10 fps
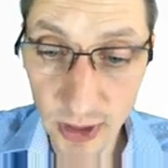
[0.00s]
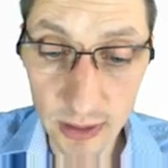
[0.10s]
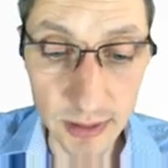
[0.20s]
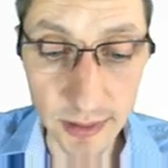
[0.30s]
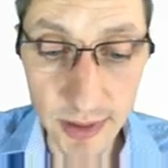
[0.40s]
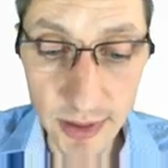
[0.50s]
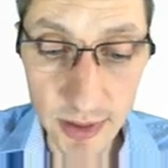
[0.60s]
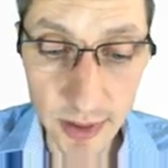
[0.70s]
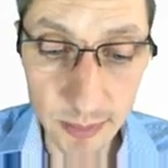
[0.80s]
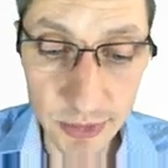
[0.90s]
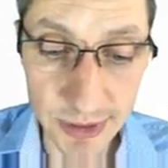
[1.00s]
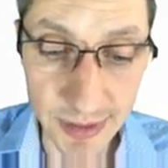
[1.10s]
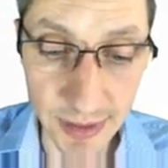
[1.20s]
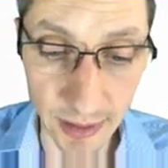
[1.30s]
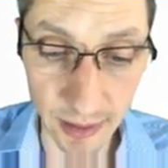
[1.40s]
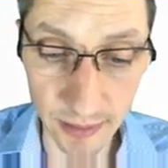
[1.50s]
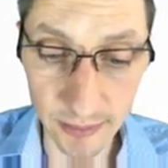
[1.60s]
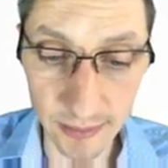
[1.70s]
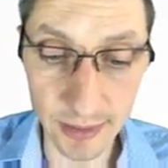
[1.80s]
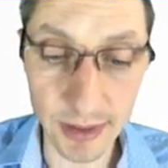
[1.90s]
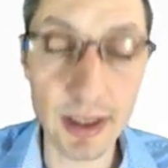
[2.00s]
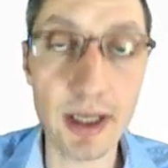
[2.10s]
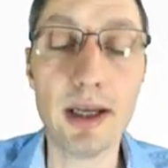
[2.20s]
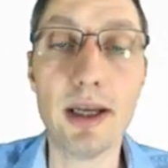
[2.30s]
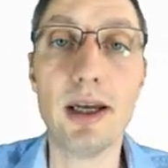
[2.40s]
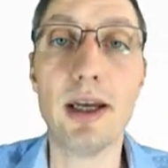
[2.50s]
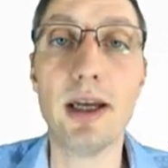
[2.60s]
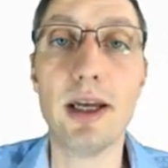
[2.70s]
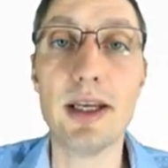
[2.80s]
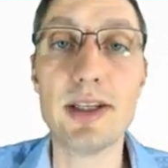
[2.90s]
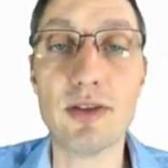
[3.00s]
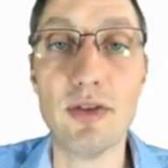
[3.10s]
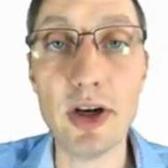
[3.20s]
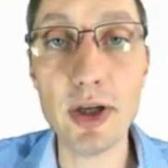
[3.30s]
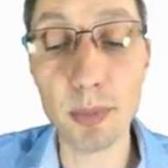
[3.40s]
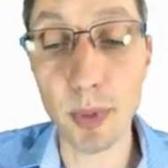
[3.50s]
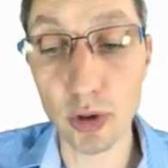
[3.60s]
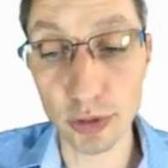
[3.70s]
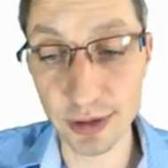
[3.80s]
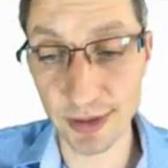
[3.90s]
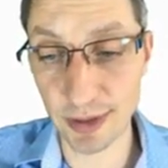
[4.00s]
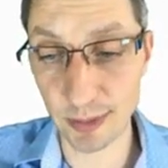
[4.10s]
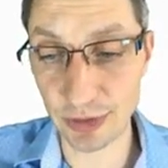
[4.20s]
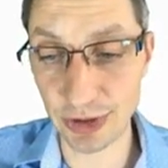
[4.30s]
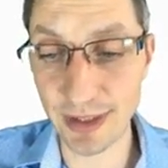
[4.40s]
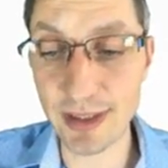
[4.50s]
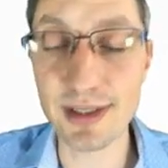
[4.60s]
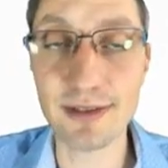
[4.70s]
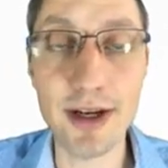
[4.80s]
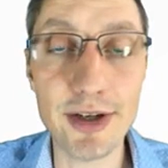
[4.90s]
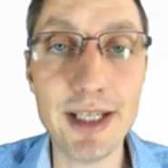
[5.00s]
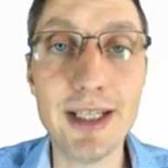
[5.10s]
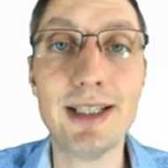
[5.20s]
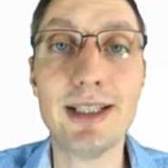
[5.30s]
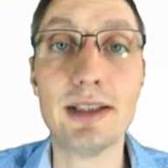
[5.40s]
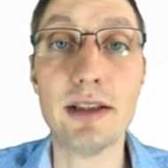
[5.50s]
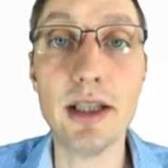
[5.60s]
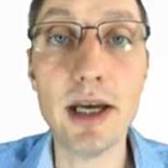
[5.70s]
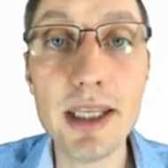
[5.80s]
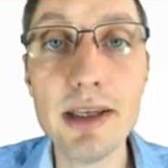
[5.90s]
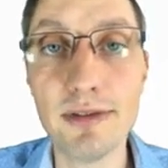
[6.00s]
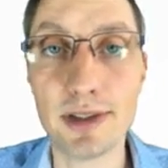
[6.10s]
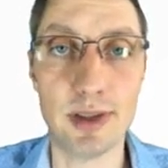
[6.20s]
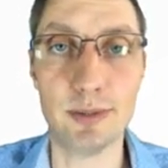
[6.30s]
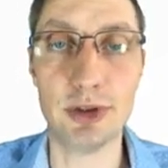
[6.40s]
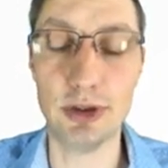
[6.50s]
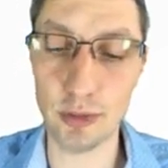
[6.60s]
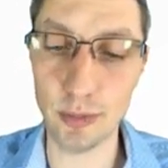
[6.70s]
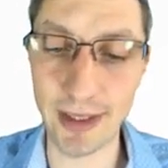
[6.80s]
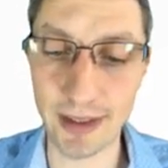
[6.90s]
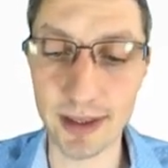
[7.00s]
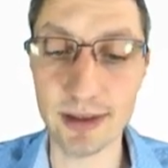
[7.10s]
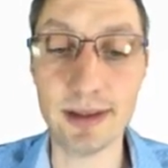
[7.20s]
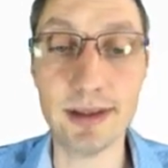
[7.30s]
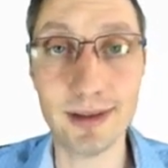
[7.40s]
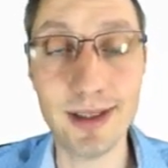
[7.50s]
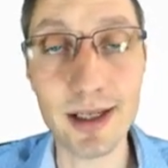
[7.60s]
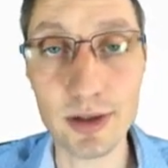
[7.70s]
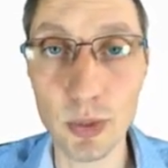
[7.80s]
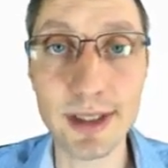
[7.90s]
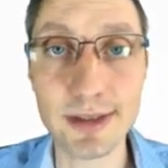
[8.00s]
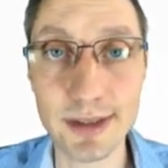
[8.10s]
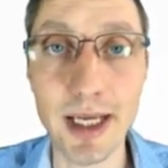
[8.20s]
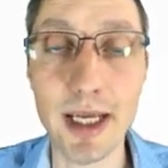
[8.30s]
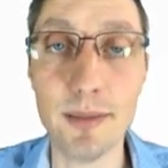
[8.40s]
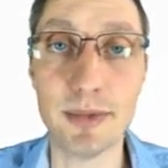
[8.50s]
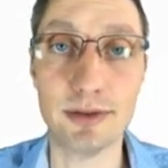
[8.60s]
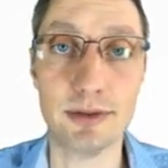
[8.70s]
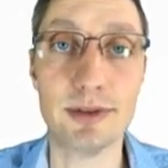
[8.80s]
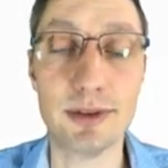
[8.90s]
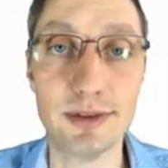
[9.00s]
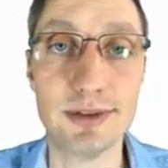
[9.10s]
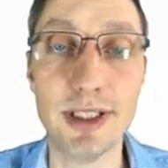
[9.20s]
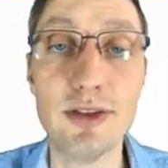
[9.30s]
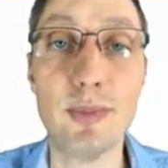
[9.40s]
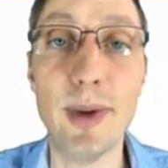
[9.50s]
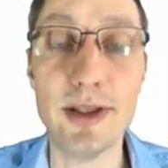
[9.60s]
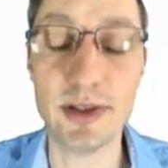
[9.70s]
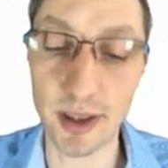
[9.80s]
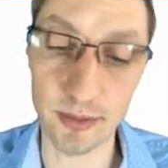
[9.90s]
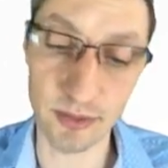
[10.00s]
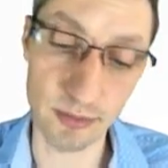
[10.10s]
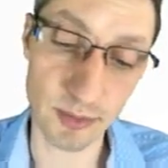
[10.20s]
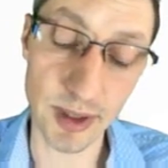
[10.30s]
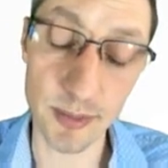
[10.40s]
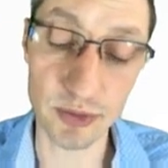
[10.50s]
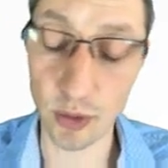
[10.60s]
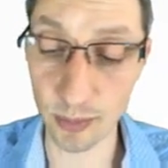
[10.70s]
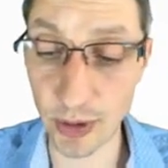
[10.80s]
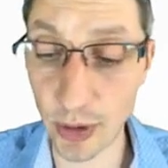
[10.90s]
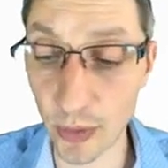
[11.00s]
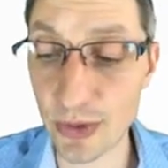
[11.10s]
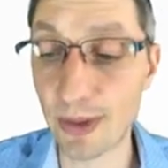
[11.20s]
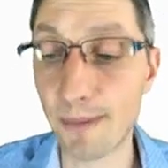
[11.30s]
that this assumption here is a very bold assumption. It's a very naive assumption to make, and that's where the name of naive Bayes comes from, because